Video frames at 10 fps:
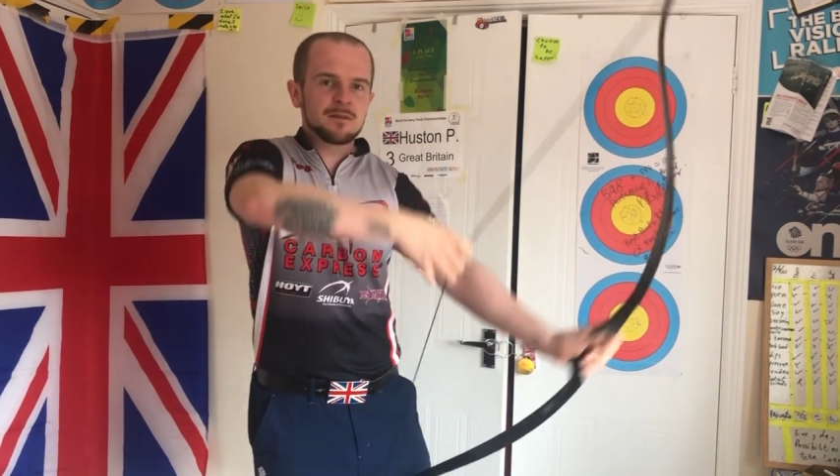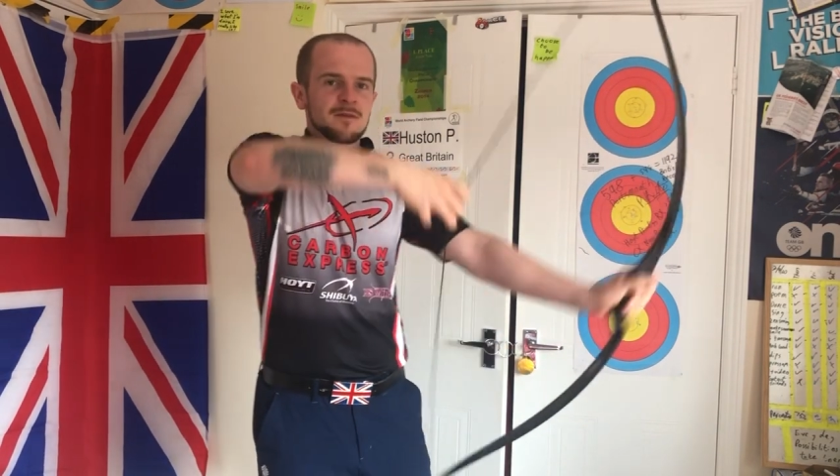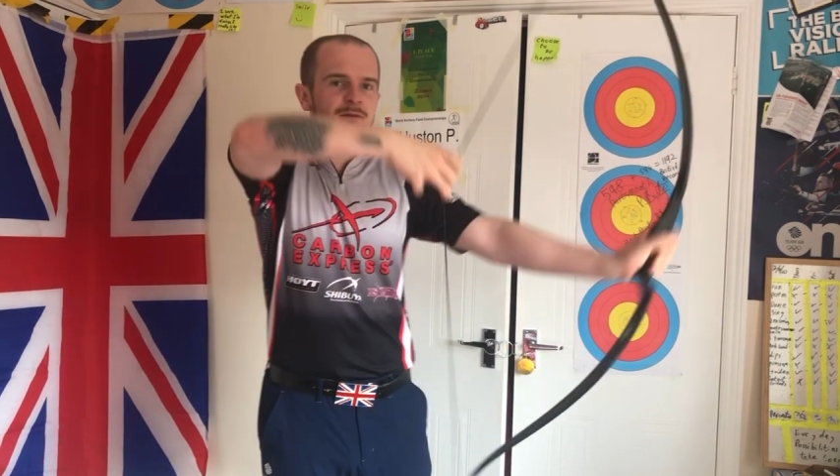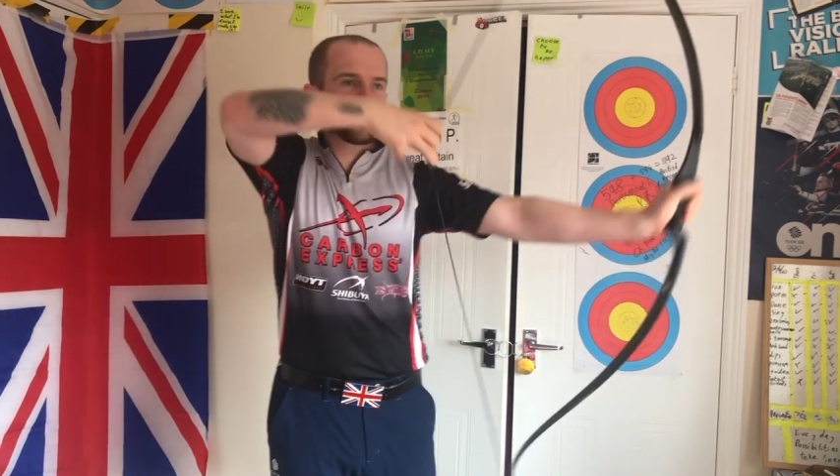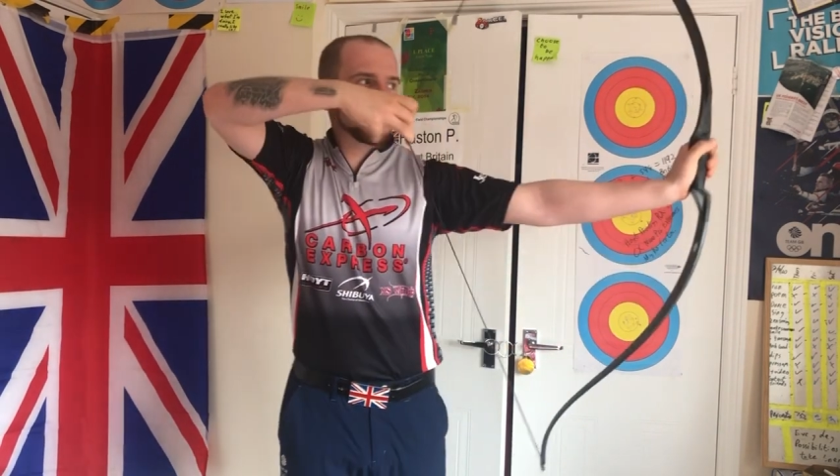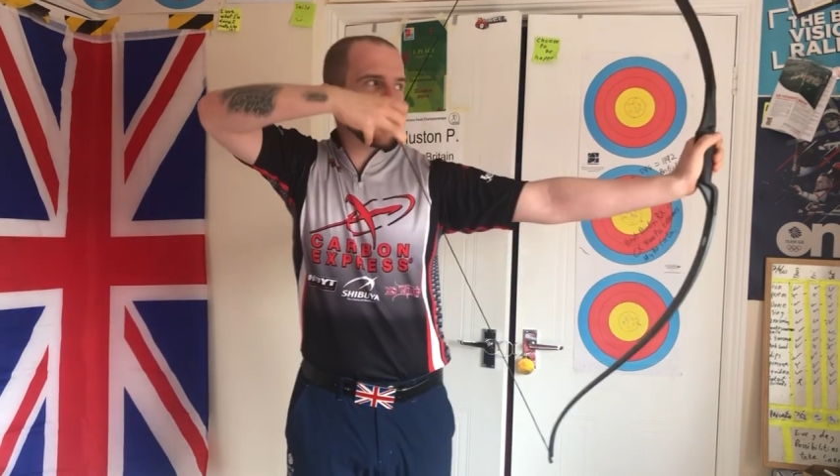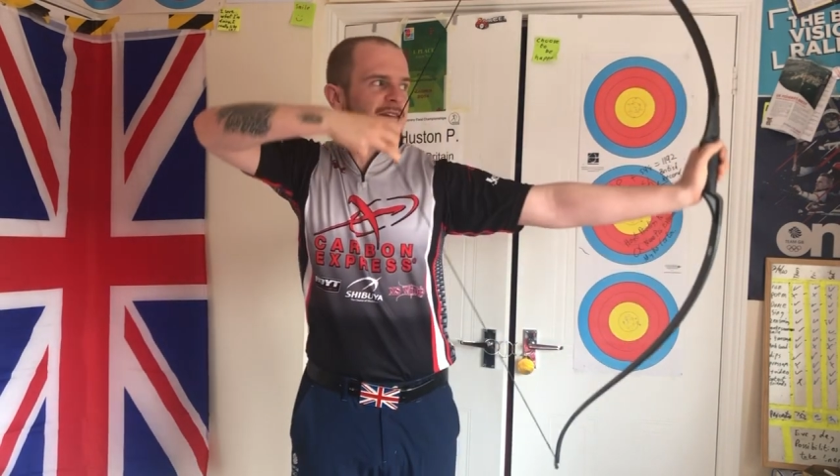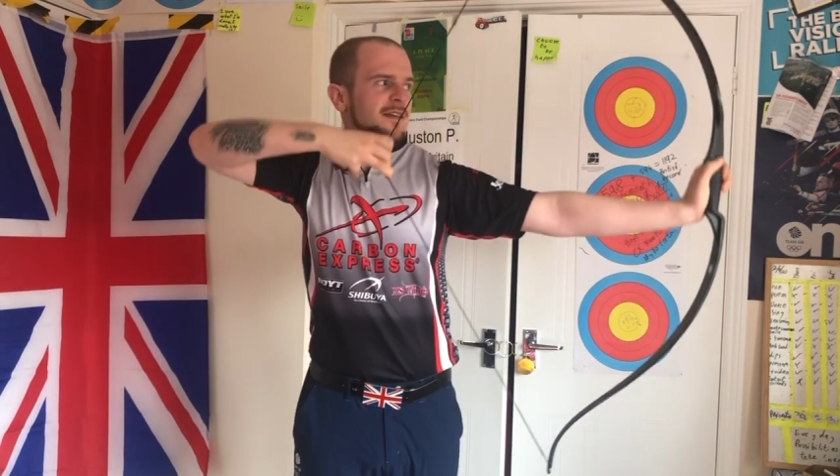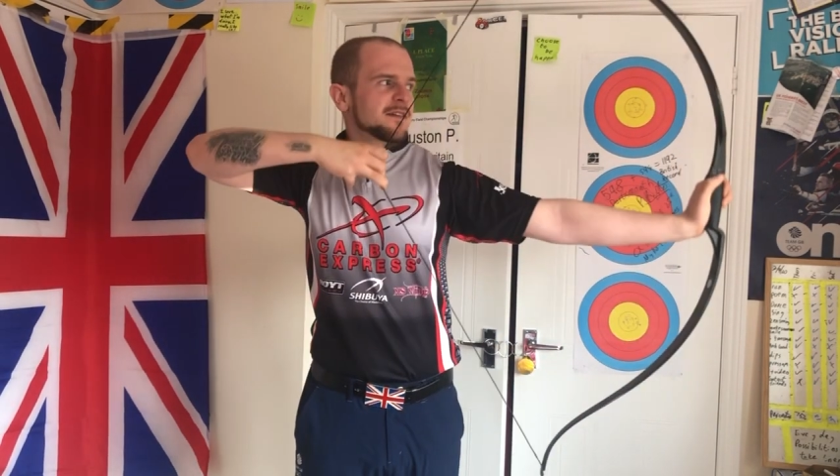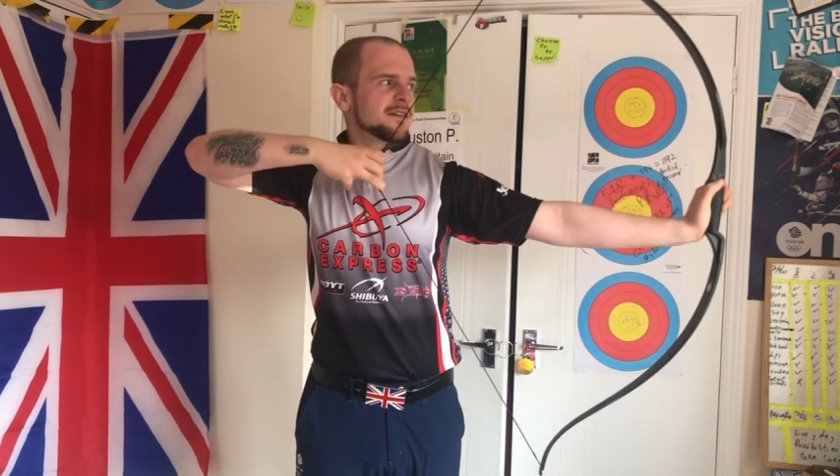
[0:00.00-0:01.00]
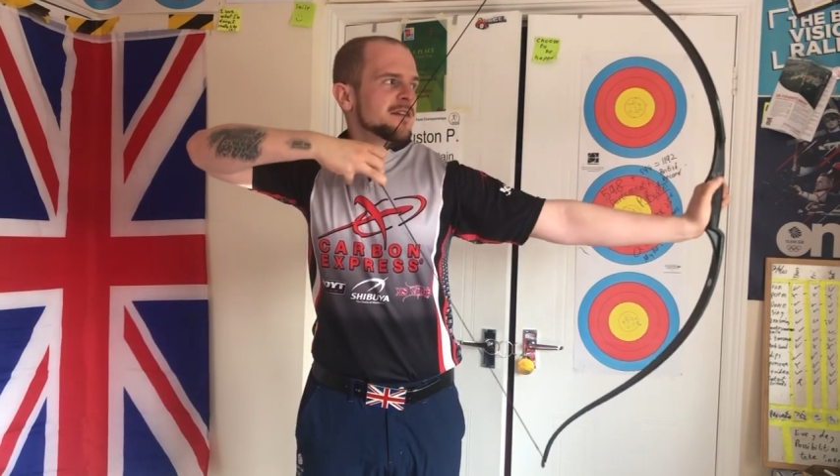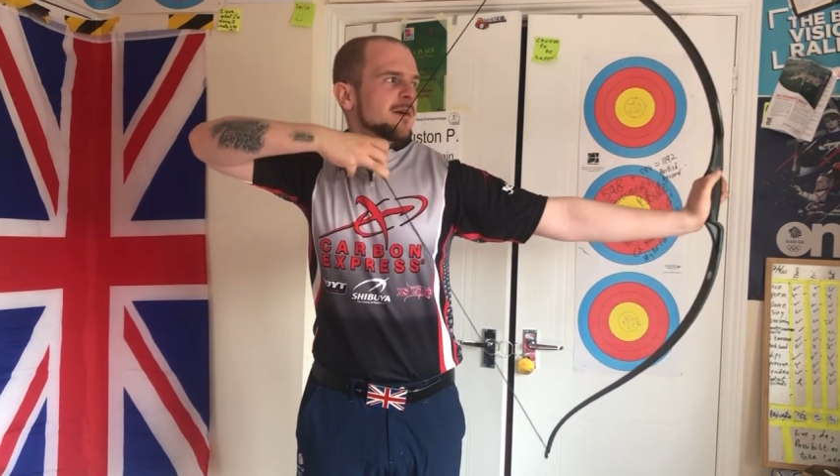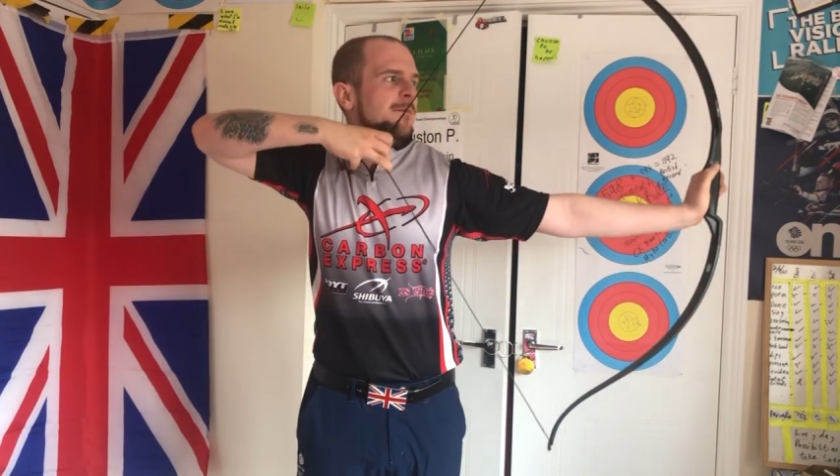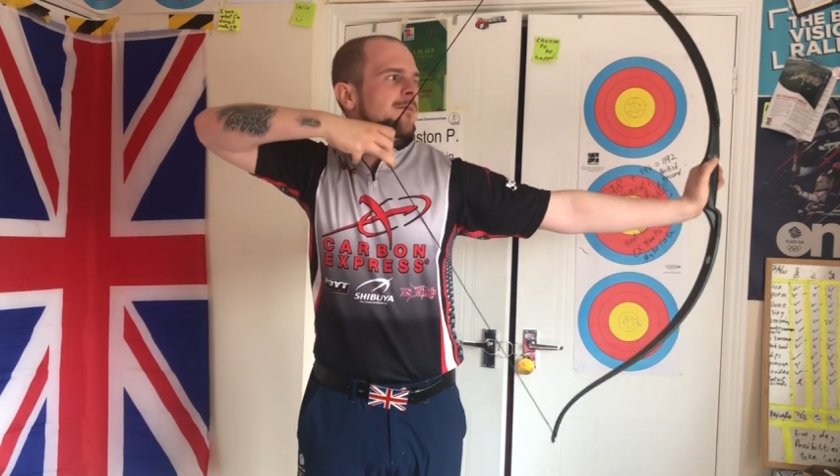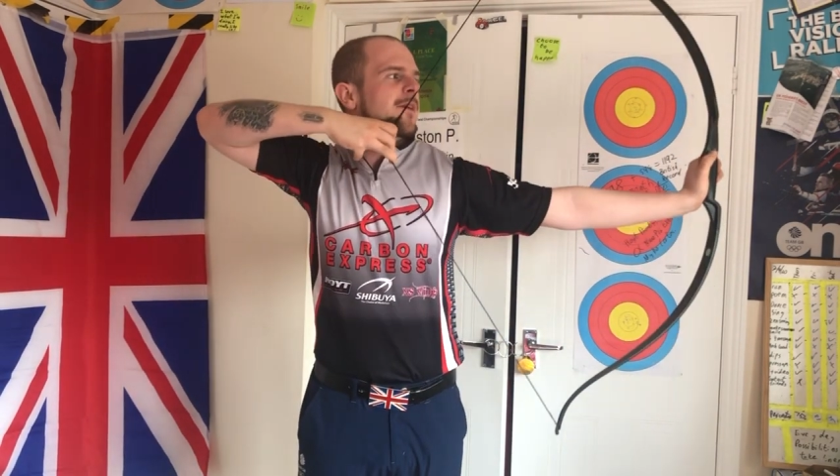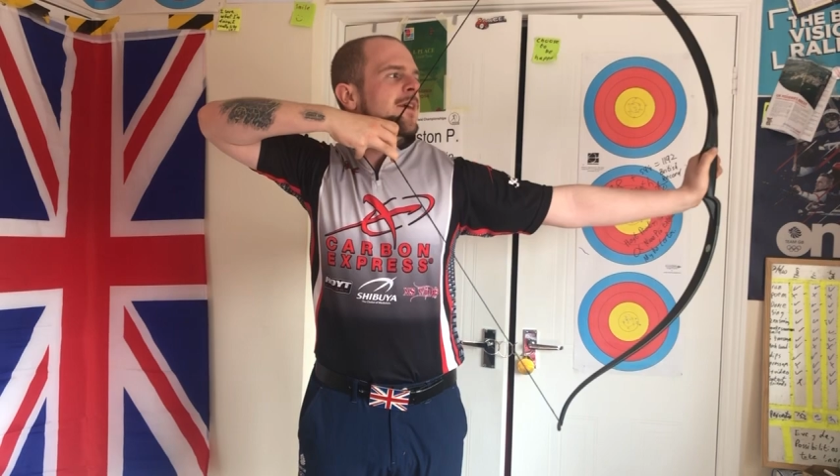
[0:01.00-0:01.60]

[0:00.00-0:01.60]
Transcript: before we get into some